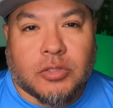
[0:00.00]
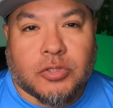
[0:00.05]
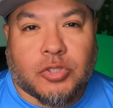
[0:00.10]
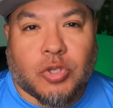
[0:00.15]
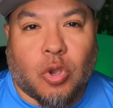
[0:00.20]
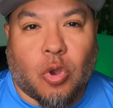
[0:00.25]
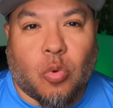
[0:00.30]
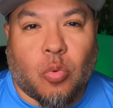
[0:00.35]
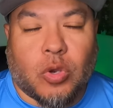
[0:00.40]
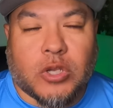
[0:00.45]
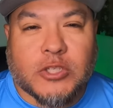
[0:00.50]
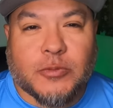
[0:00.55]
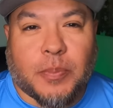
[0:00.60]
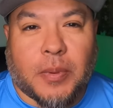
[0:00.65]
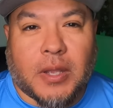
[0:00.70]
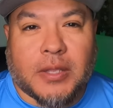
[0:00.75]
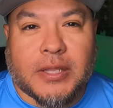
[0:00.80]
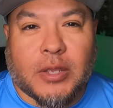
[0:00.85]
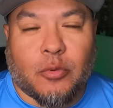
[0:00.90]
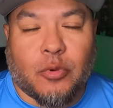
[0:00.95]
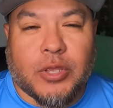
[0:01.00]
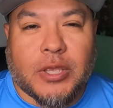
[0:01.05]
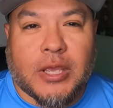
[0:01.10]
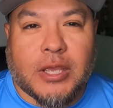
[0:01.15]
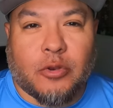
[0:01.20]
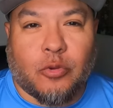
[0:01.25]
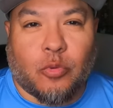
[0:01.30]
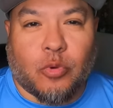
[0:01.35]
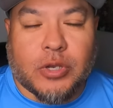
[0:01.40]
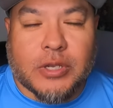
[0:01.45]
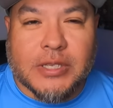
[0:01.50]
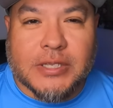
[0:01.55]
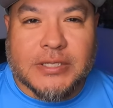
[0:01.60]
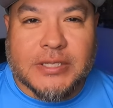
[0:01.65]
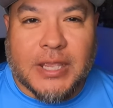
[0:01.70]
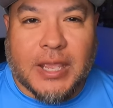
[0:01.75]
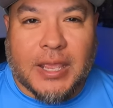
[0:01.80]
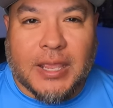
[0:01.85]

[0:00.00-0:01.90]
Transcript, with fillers: So one spot that we hit was